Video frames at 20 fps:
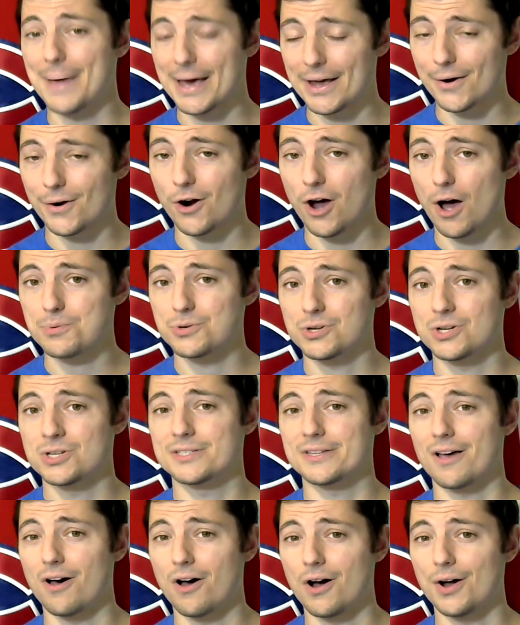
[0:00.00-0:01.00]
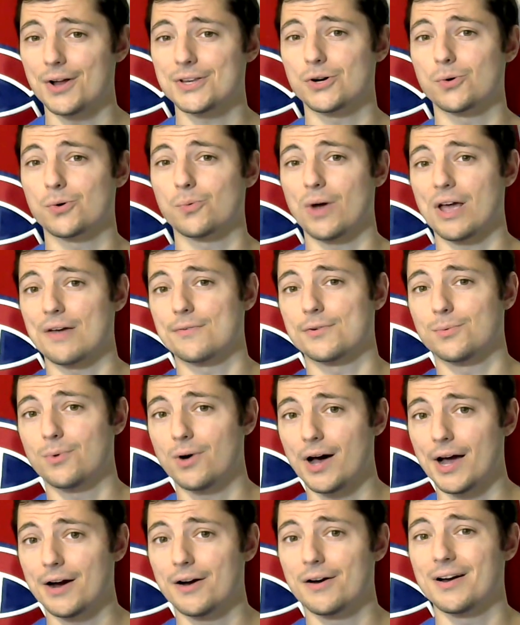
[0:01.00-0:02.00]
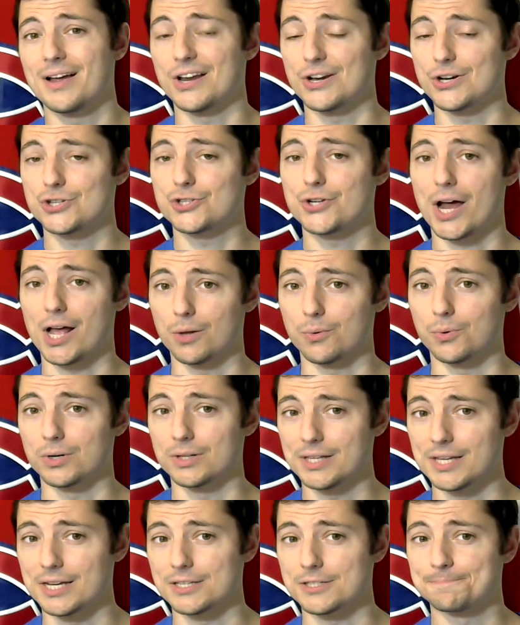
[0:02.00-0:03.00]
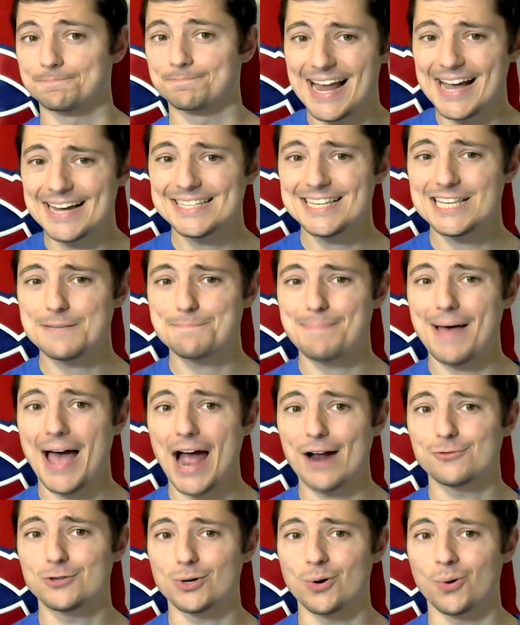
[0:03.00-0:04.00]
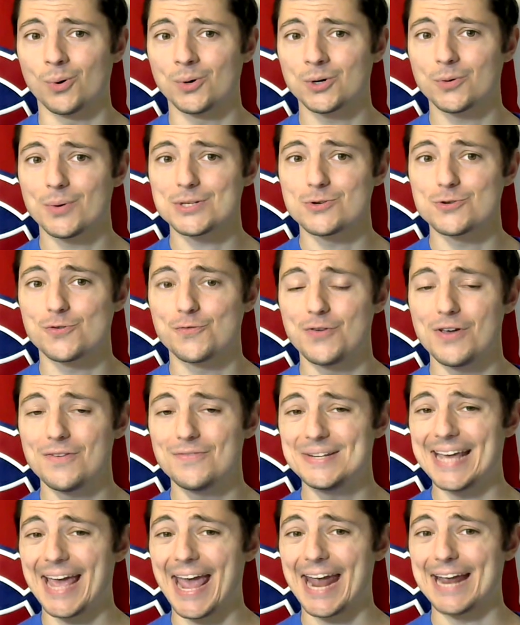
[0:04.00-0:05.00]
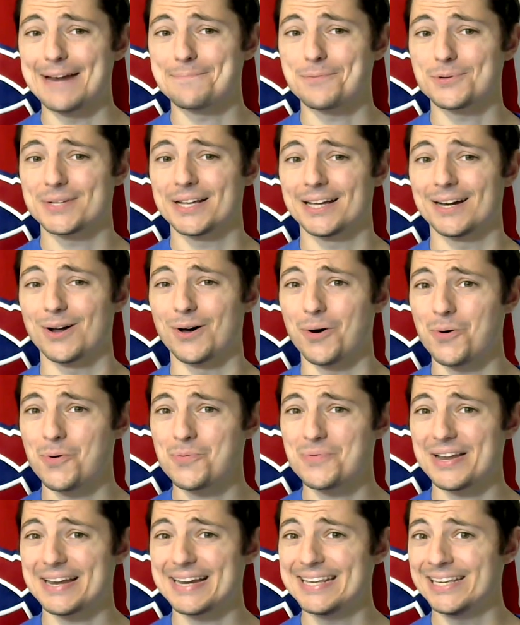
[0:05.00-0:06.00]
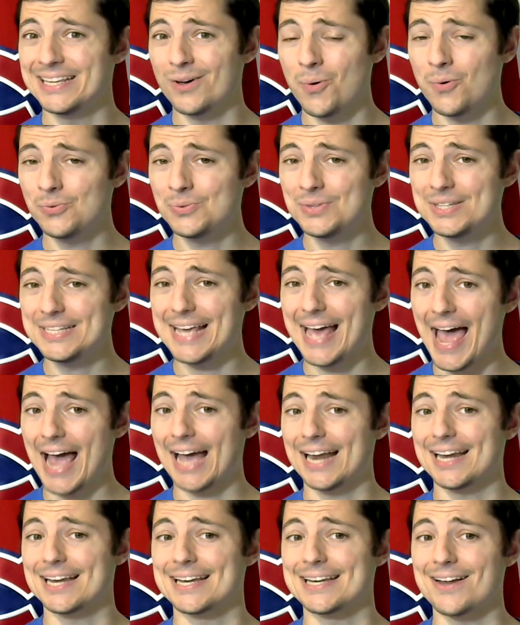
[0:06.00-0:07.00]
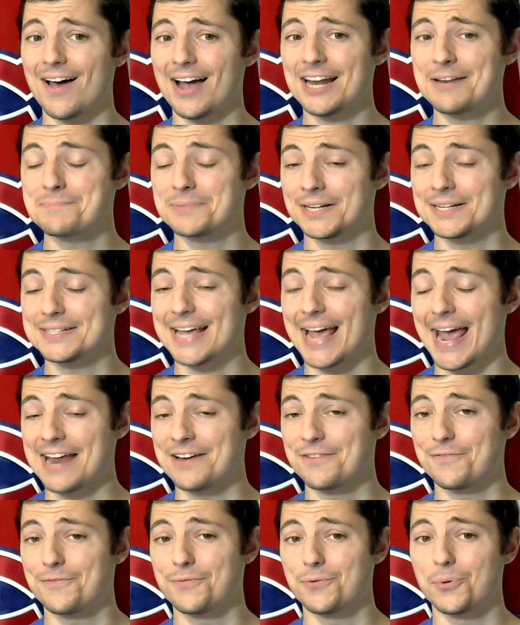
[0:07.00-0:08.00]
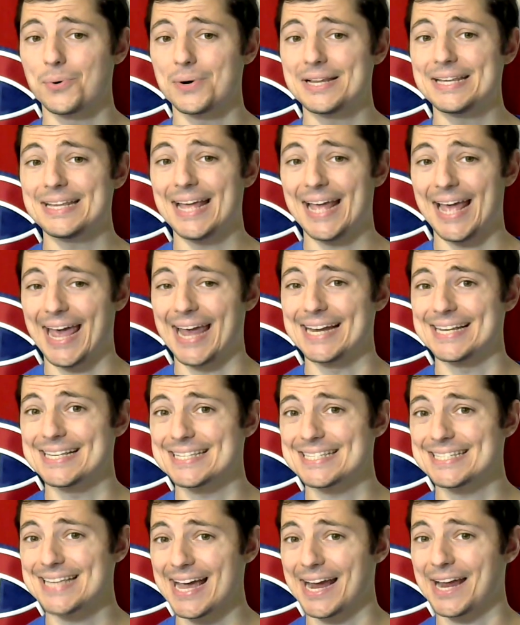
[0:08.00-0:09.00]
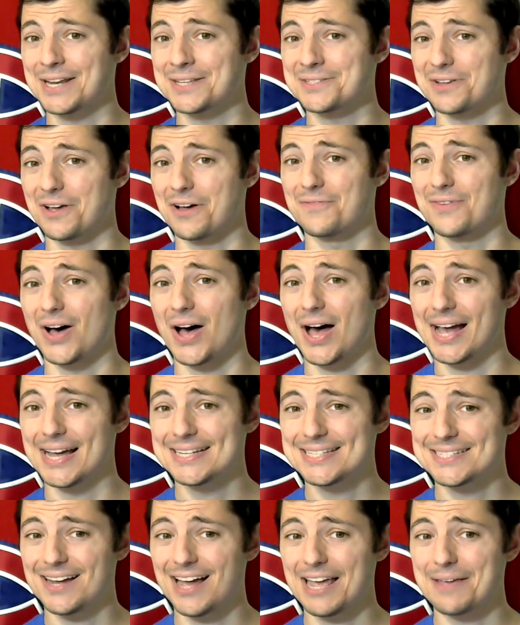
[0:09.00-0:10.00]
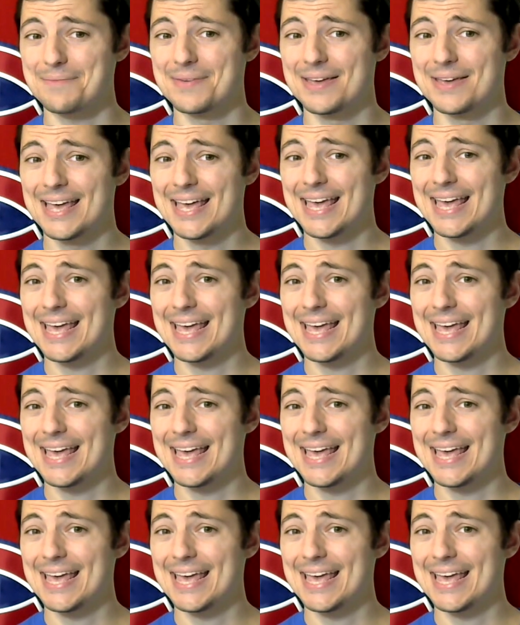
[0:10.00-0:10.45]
better options on your waiver wire in shallower leagues. Next is Patrick Hornquist, who's 58% owned, and he only had 9 minutes and 48 seconds of ice time